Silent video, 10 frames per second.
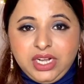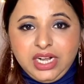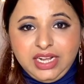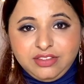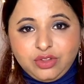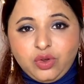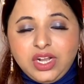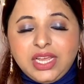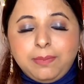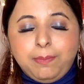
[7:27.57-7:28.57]
It glides on
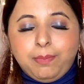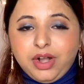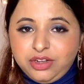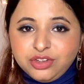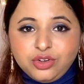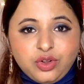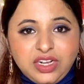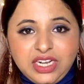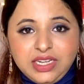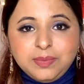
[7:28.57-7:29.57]
like butter
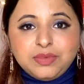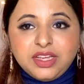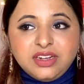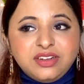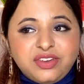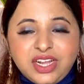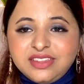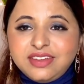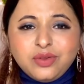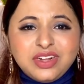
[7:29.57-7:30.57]
on lips and it
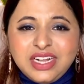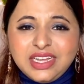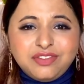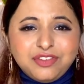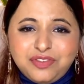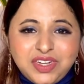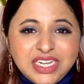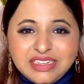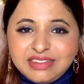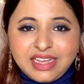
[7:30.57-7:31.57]
dries down in like
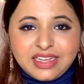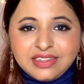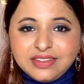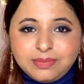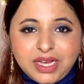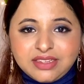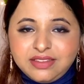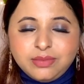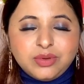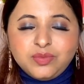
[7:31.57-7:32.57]
fifteen seconds
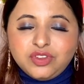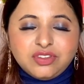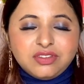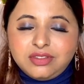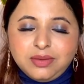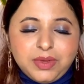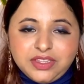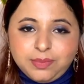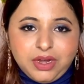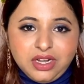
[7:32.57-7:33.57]
maximum, which is the
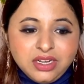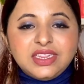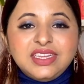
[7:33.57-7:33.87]
best part.